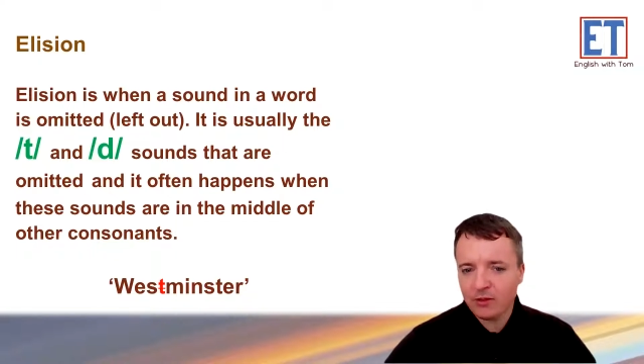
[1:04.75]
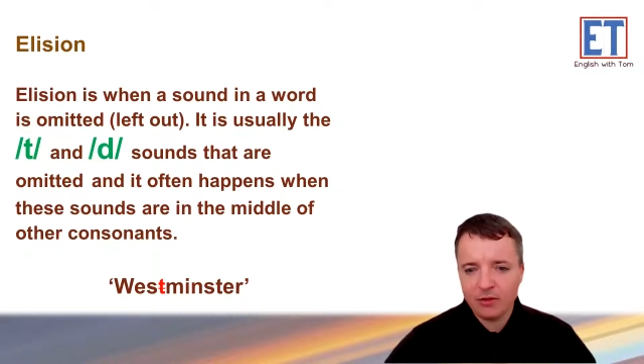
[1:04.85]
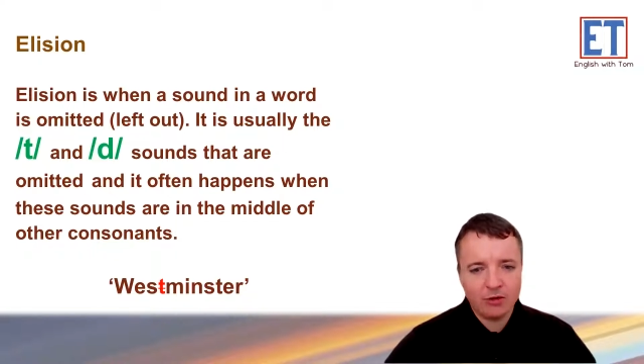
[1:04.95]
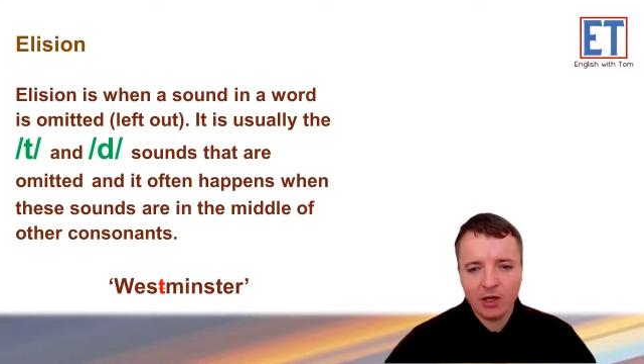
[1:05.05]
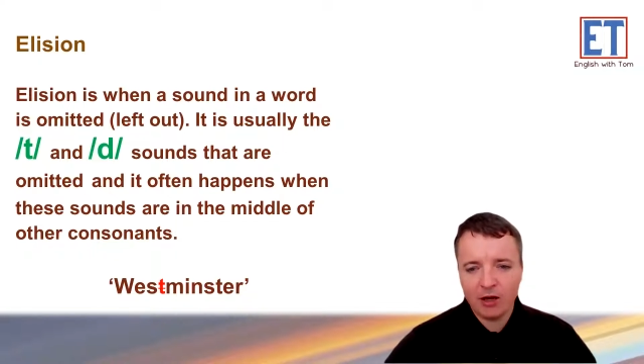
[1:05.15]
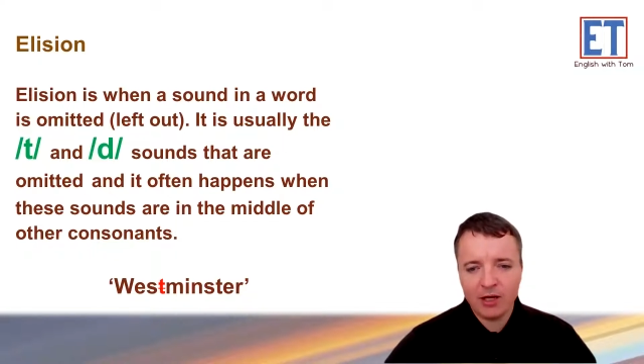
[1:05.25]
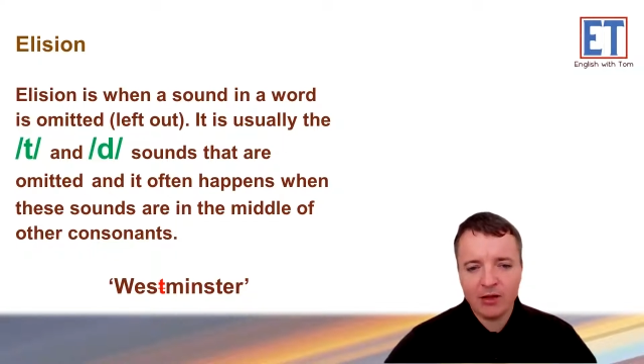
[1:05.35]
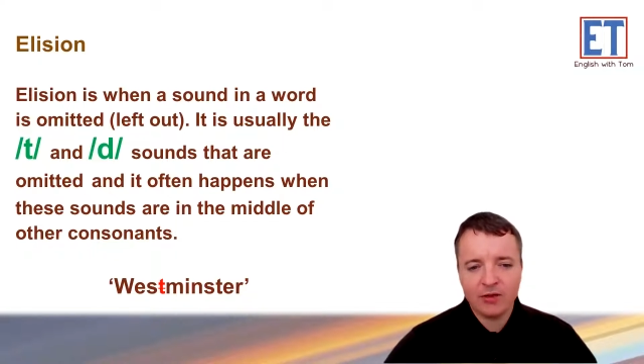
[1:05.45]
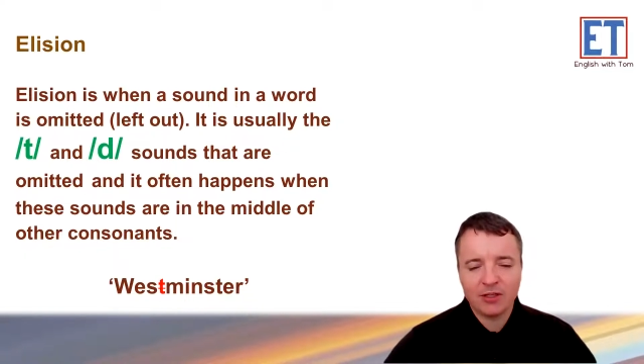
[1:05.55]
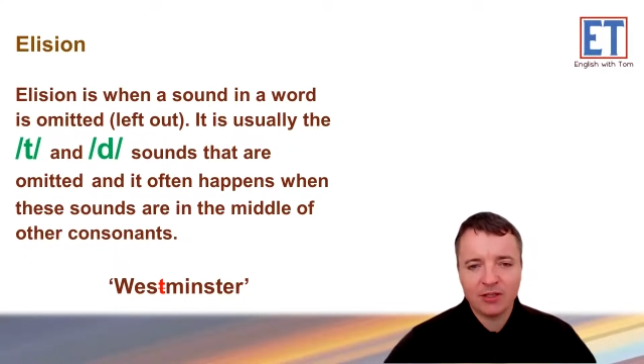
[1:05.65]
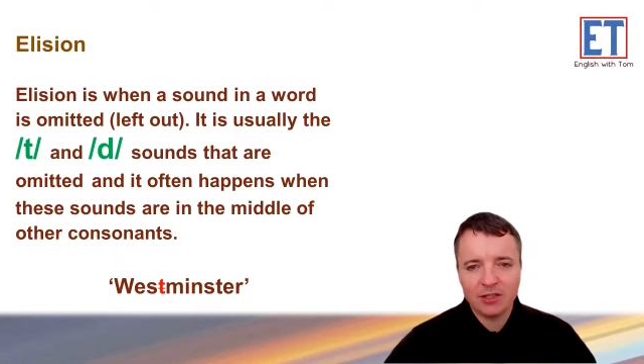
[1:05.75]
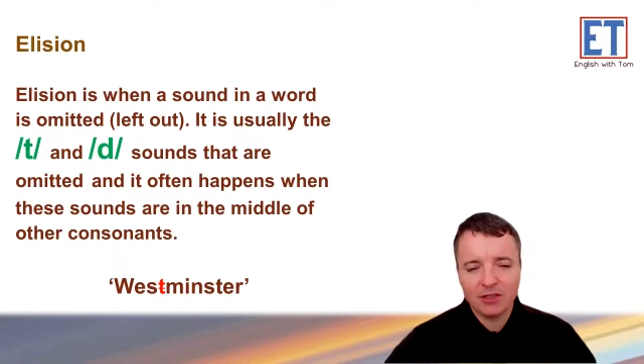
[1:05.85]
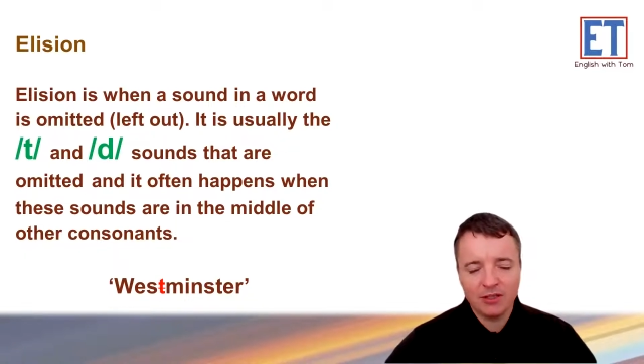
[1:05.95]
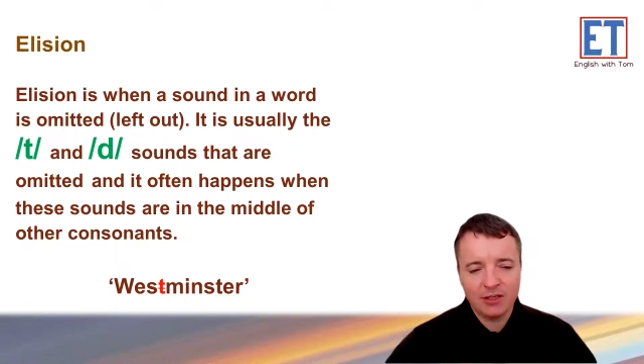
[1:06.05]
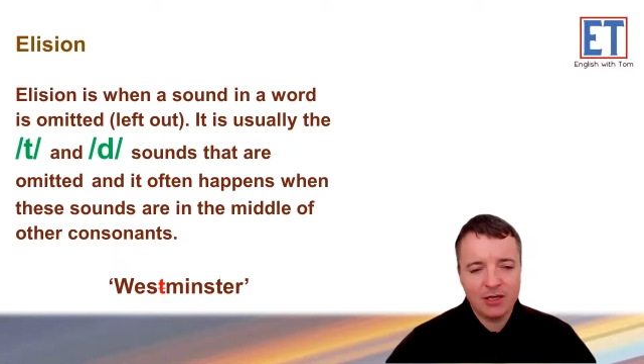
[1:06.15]
You can't hear the t
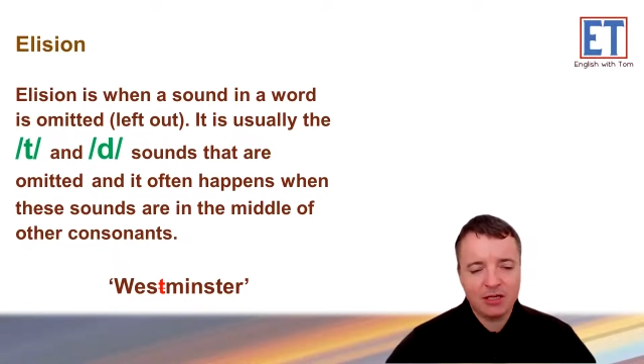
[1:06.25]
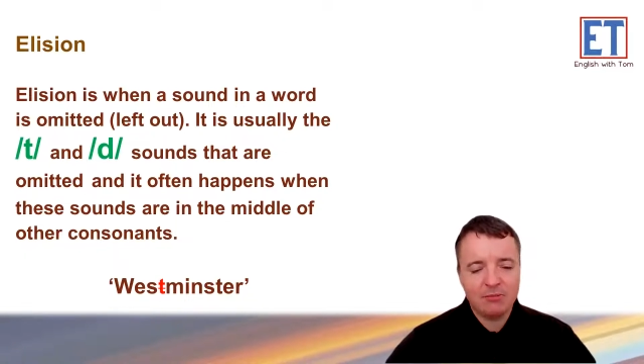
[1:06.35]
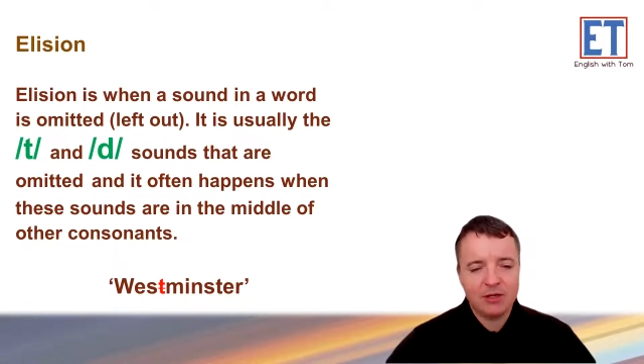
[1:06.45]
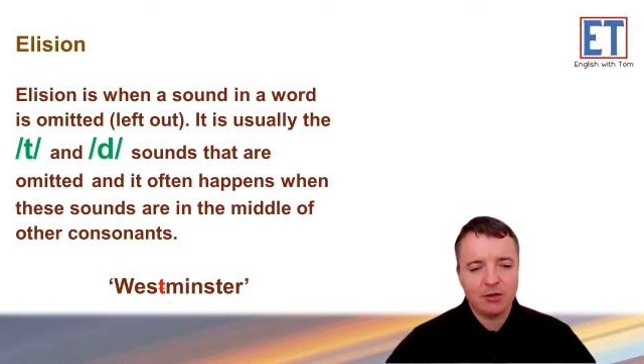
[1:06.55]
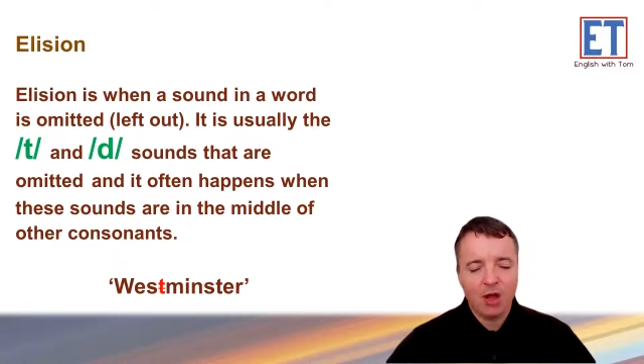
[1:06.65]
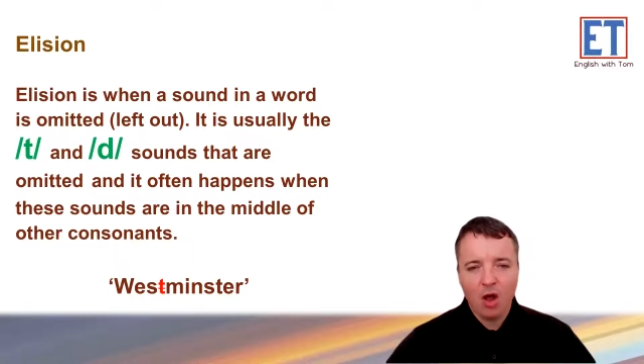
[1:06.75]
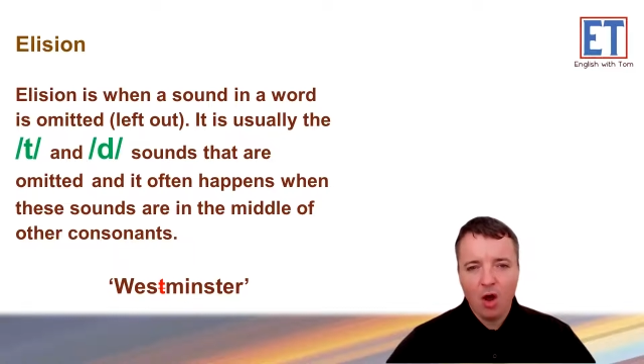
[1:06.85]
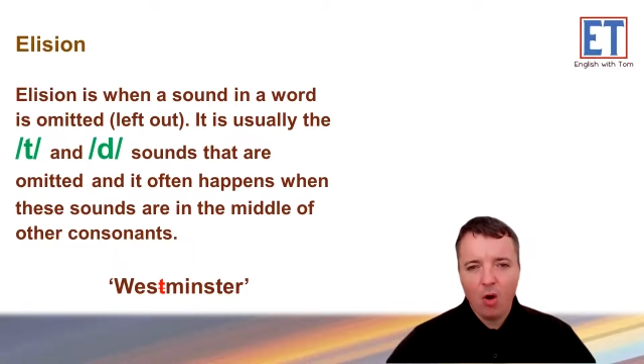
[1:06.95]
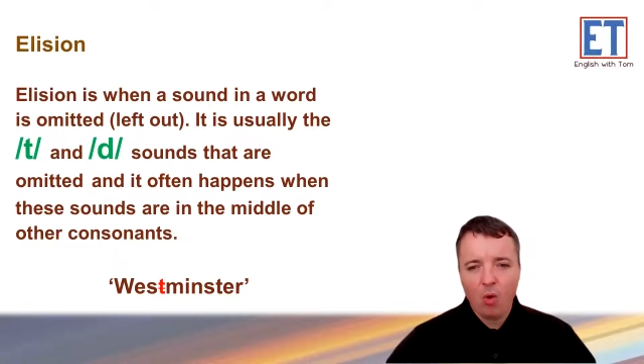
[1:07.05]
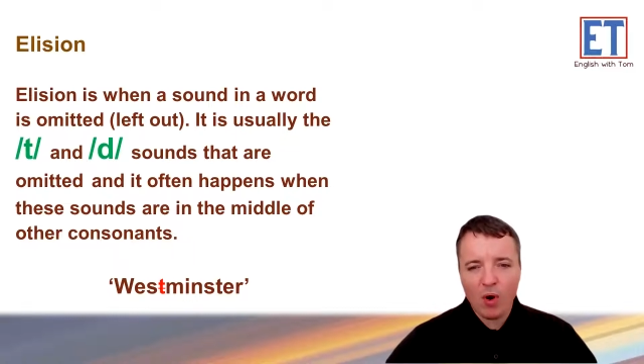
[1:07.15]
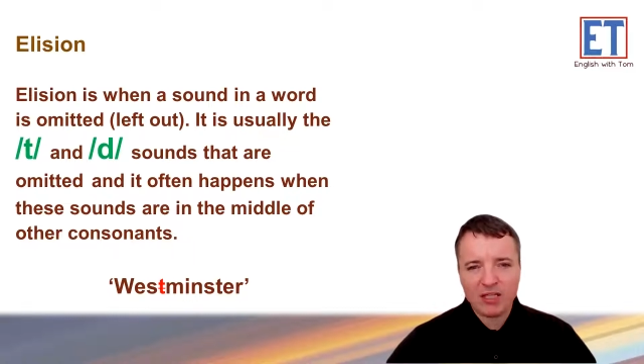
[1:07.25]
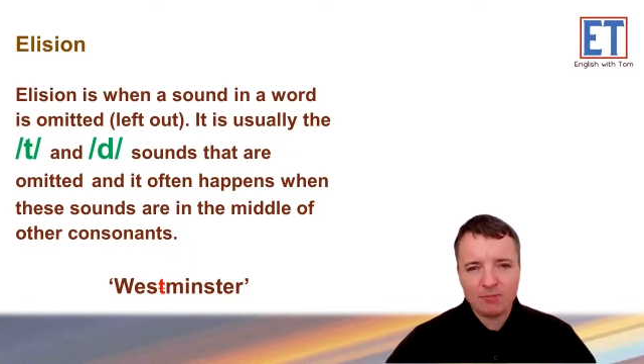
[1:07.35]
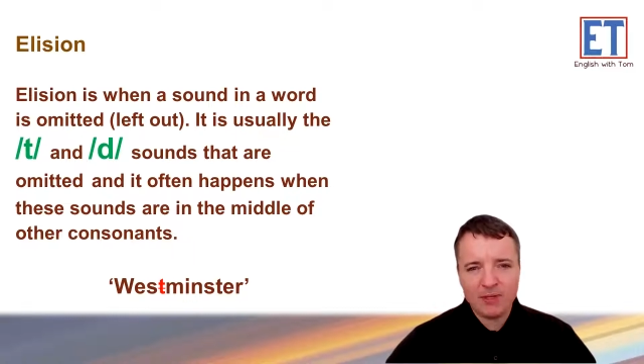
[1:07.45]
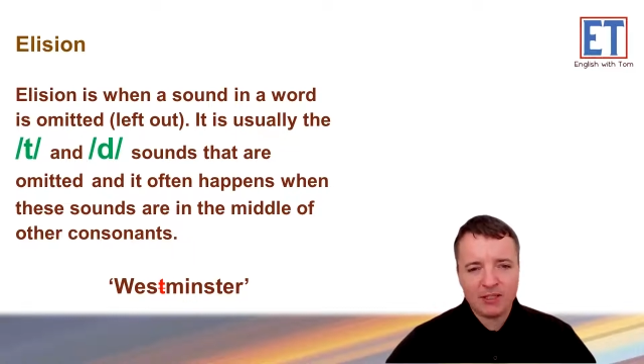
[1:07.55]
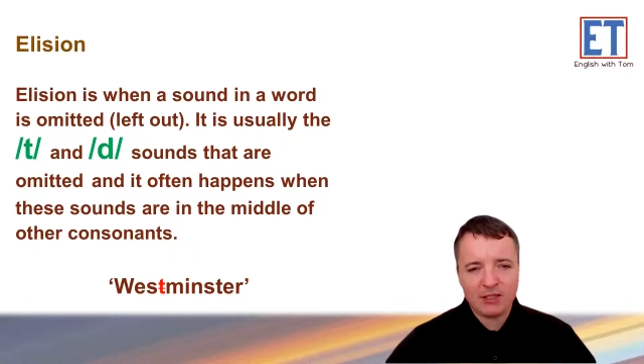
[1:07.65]
in the middle.
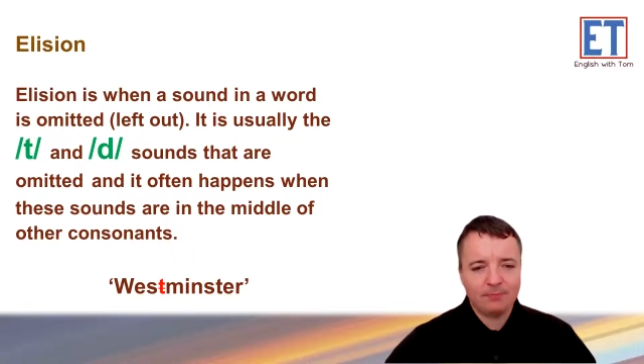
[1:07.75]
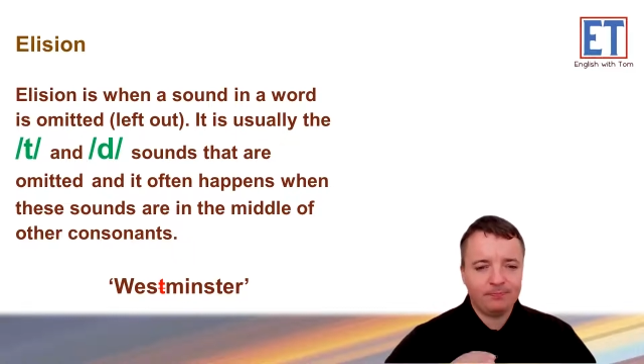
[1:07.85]
Westminster.